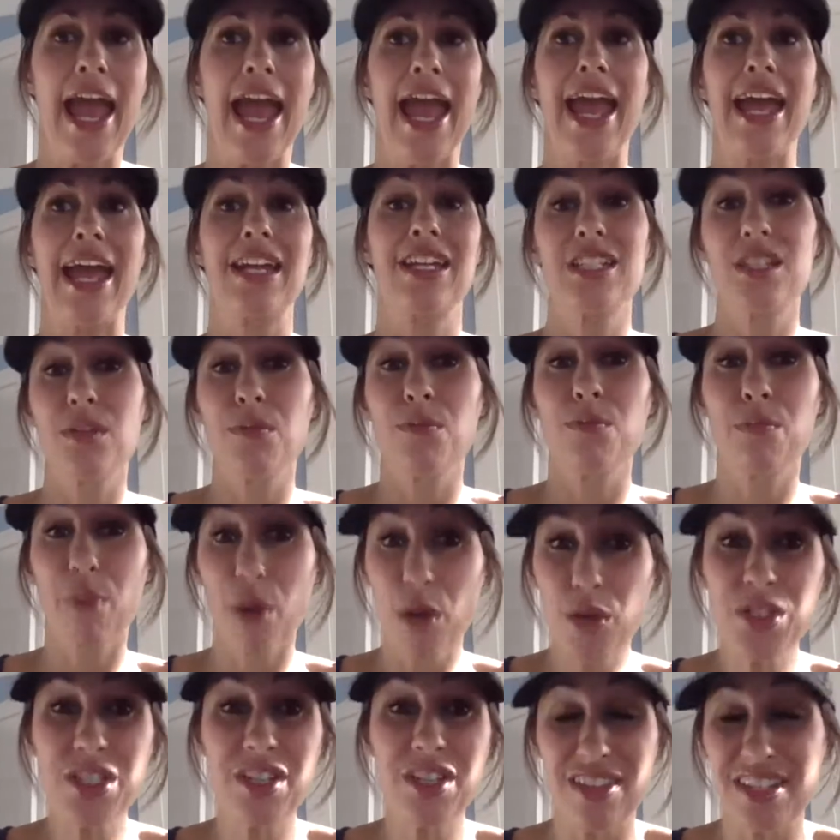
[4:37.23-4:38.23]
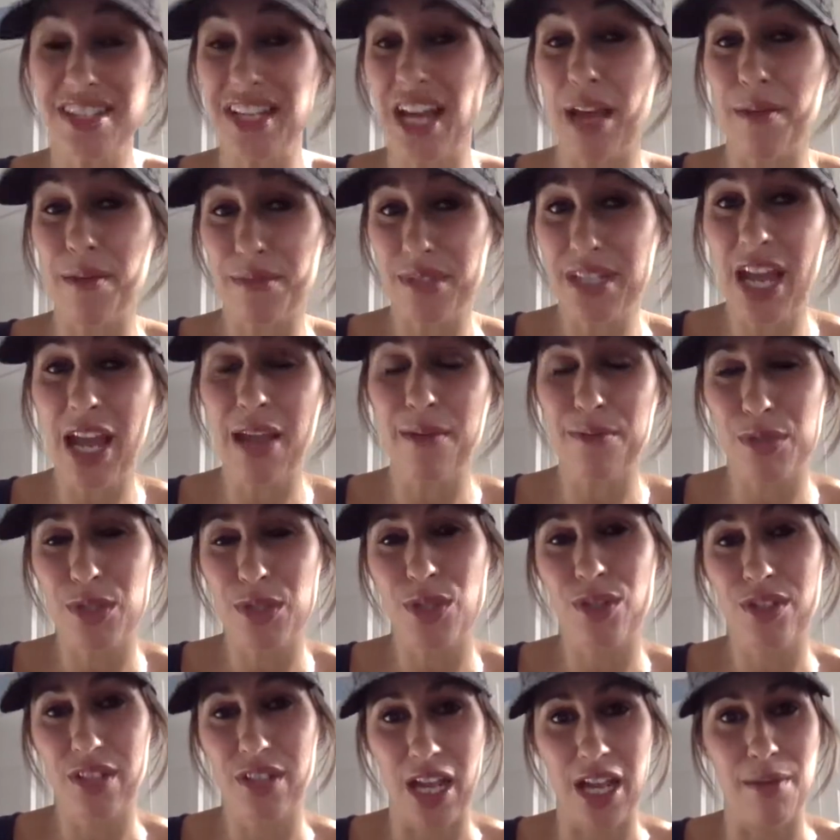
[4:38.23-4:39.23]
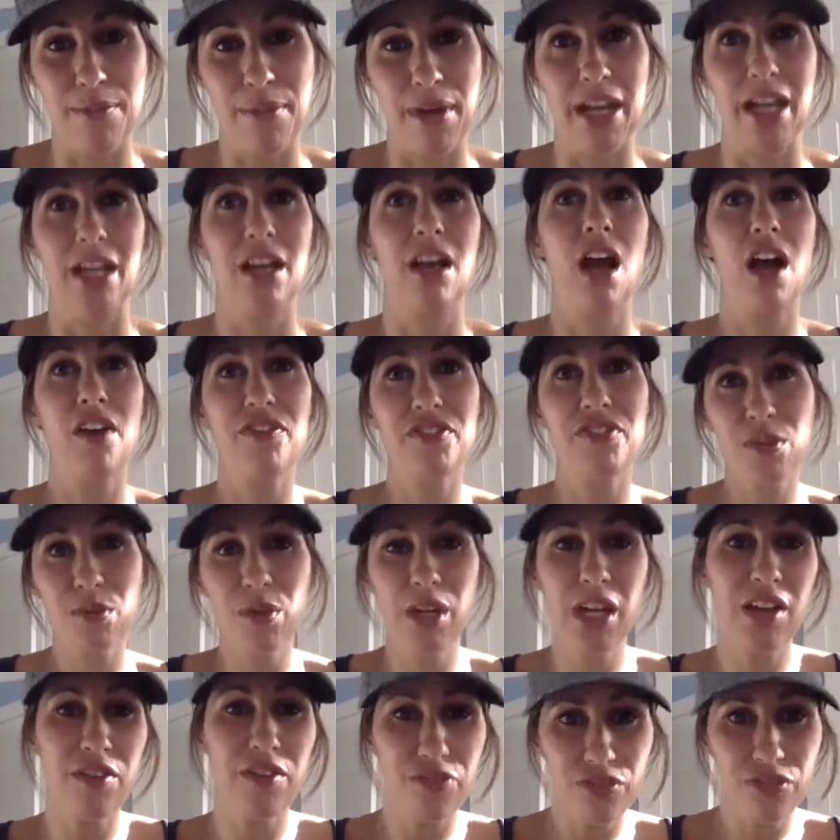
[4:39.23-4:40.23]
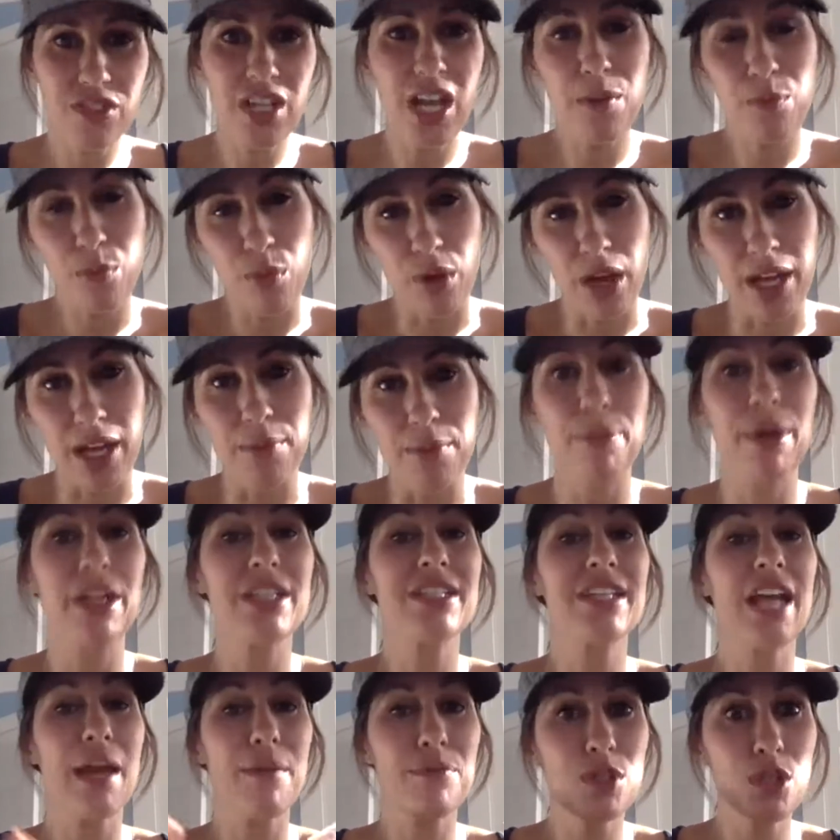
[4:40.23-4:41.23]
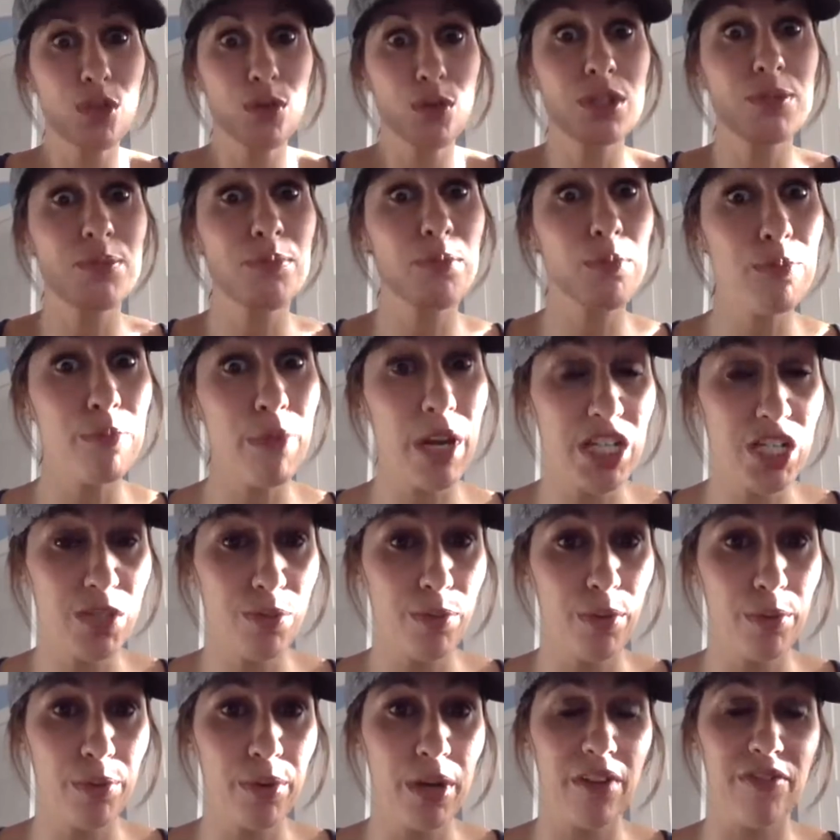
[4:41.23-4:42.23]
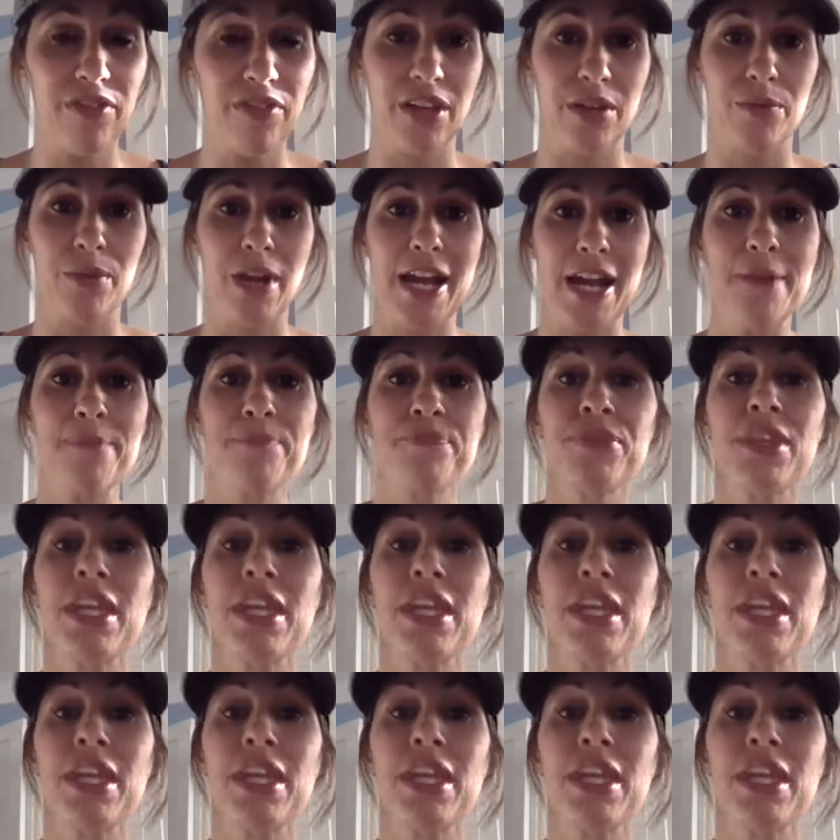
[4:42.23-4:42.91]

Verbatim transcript: And most of the time, type 2 diabetic. Often we have type 1, but type 2 is much more prevalent, right?